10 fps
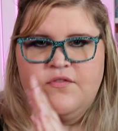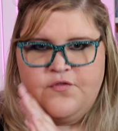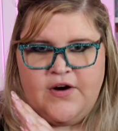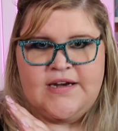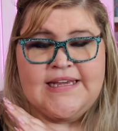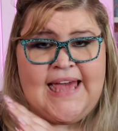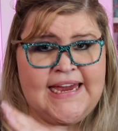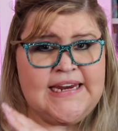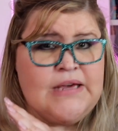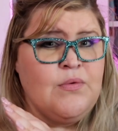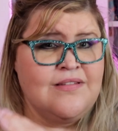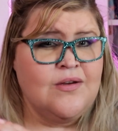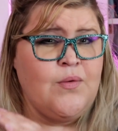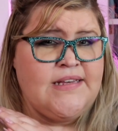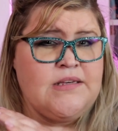friend Katie
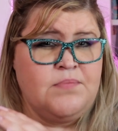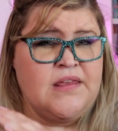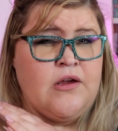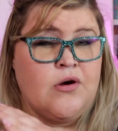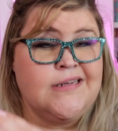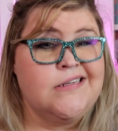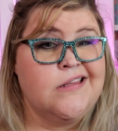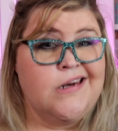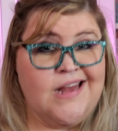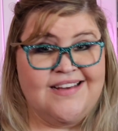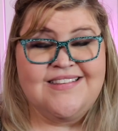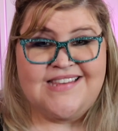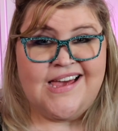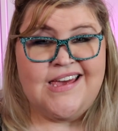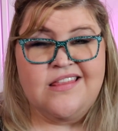wasn't going to be there until the next
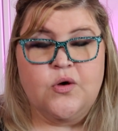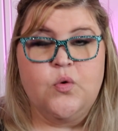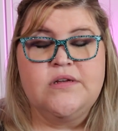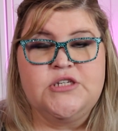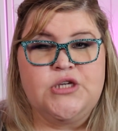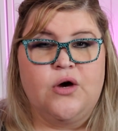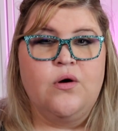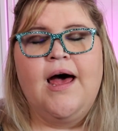day at the quilt show.